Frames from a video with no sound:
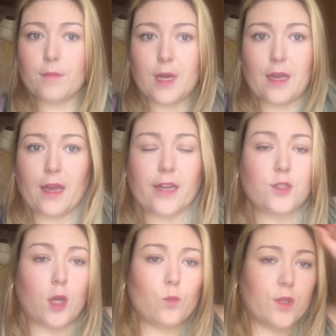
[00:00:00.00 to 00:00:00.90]
my hair. I
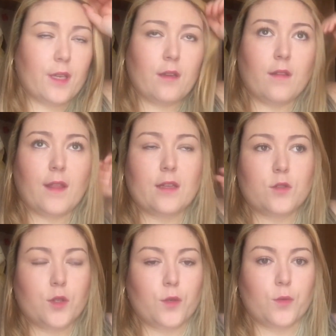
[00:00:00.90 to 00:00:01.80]
don't want anything
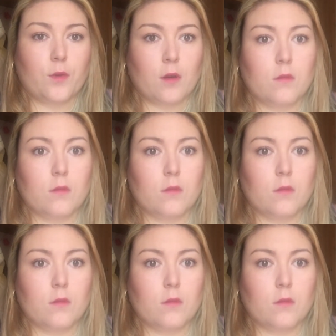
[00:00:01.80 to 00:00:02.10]
too...